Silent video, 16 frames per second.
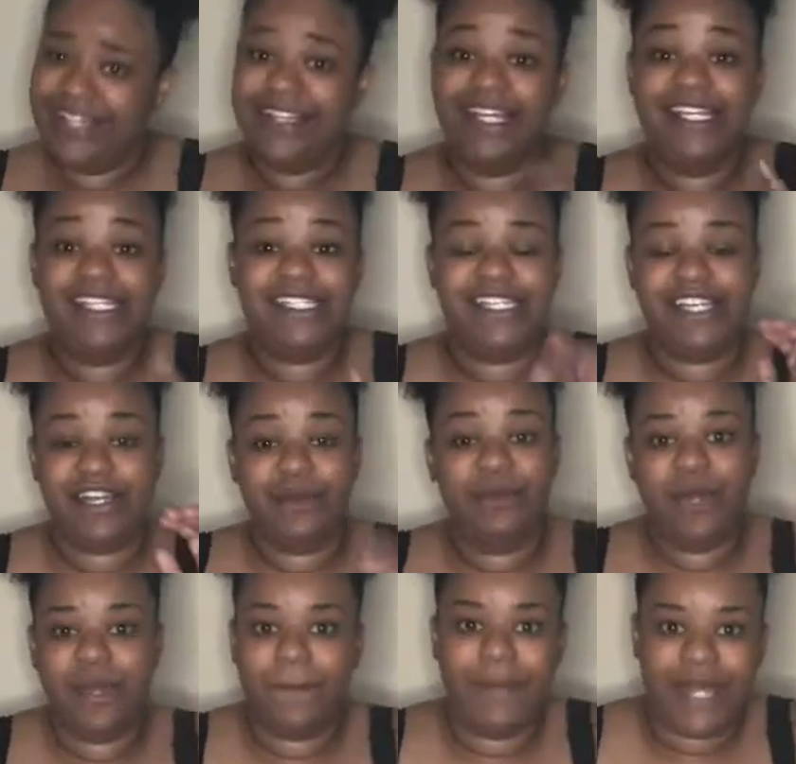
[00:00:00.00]
This year
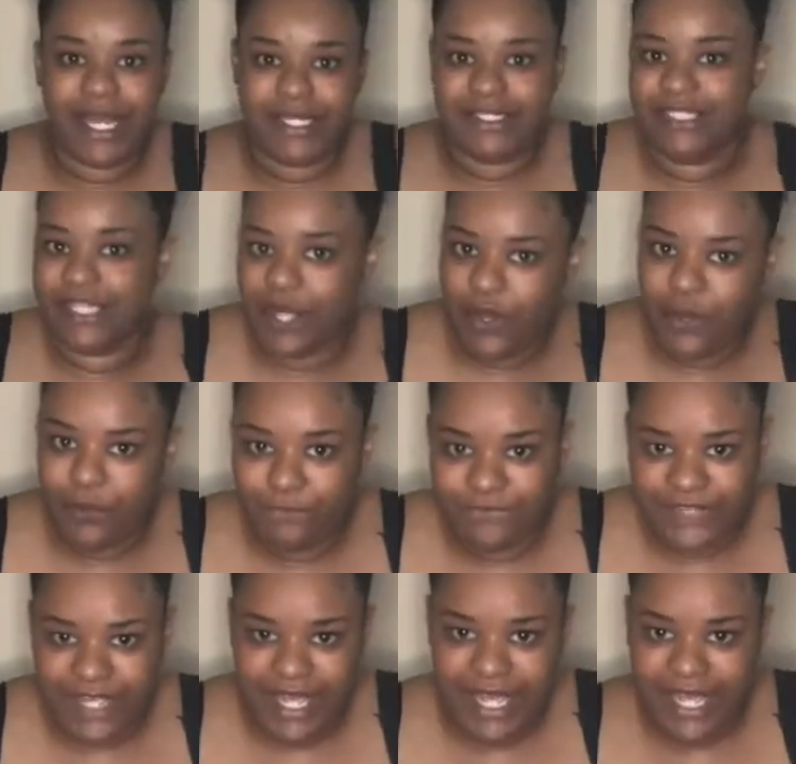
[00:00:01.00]
went by so
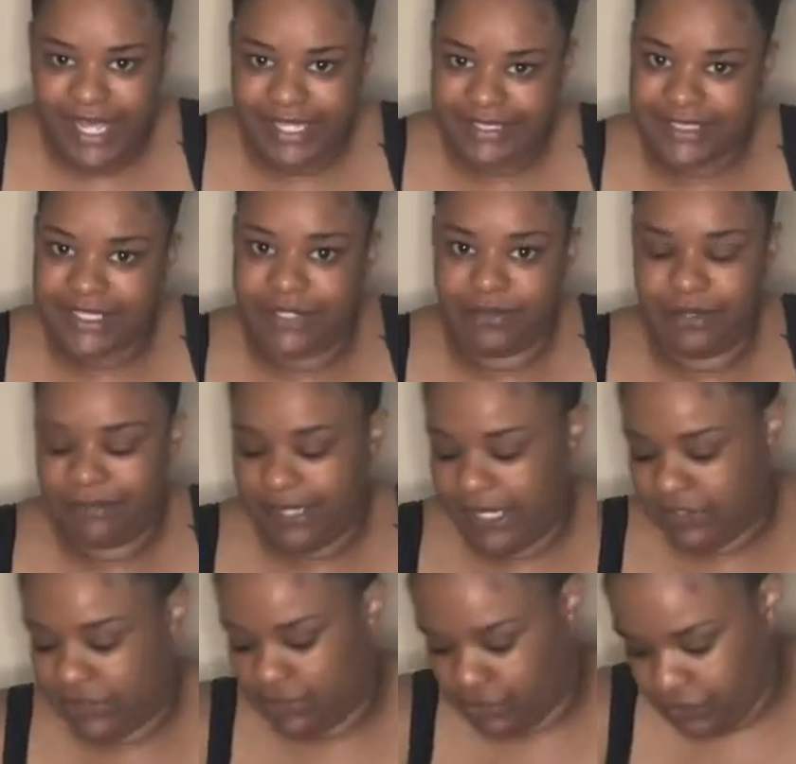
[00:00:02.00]
fast. It went
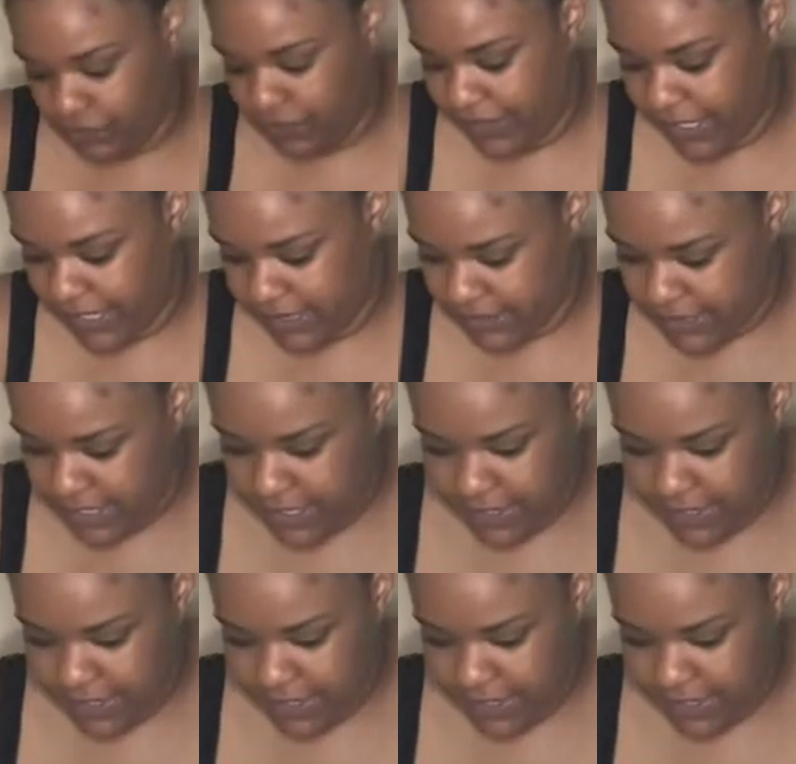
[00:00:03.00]
by too fast.